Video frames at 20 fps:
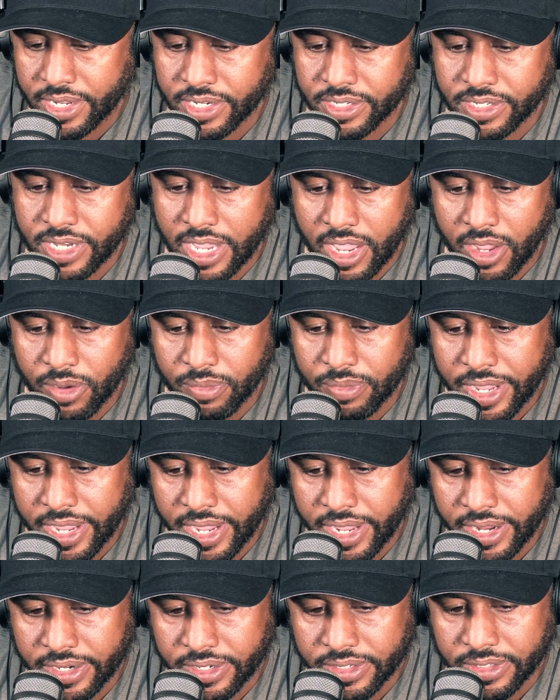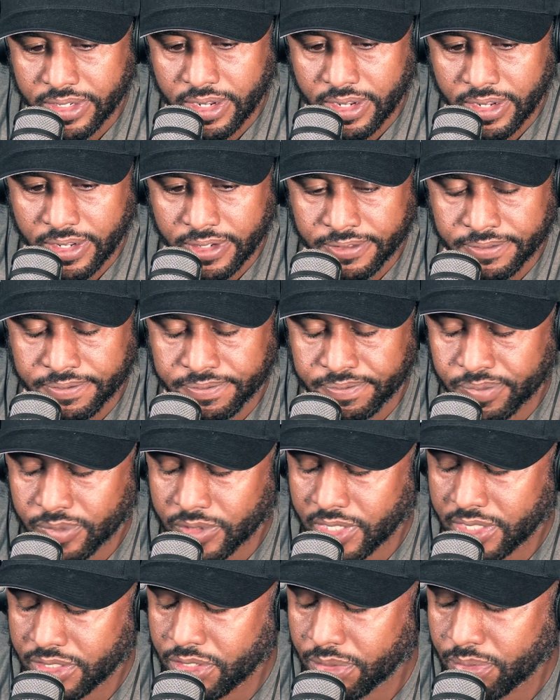get down, man.
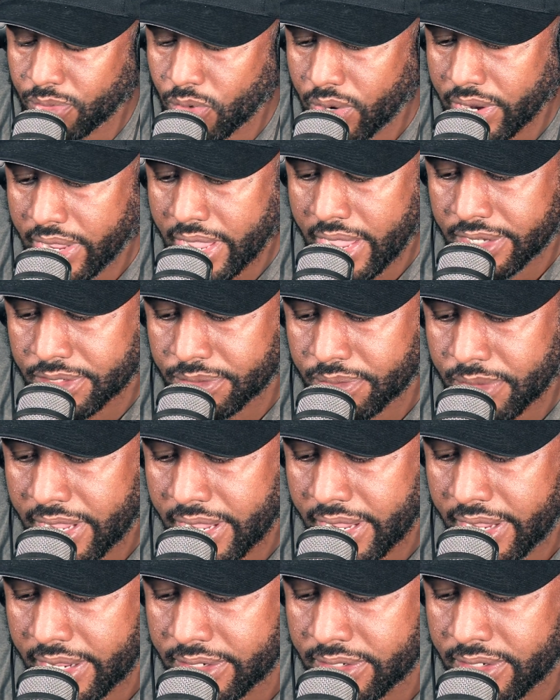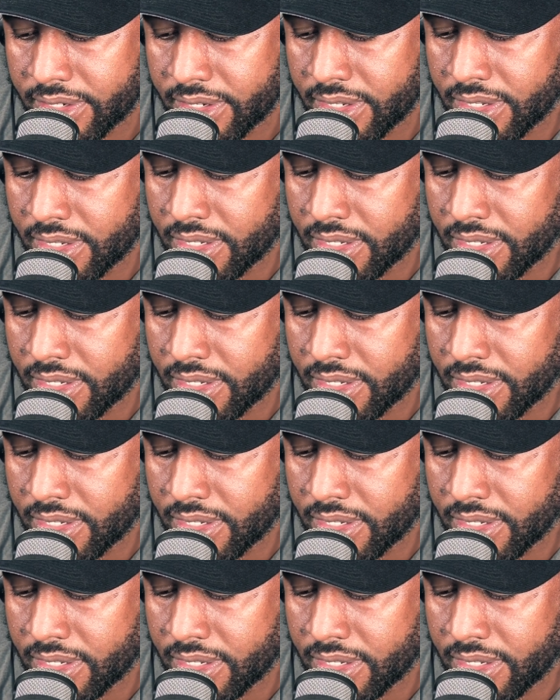It's your boy X, man.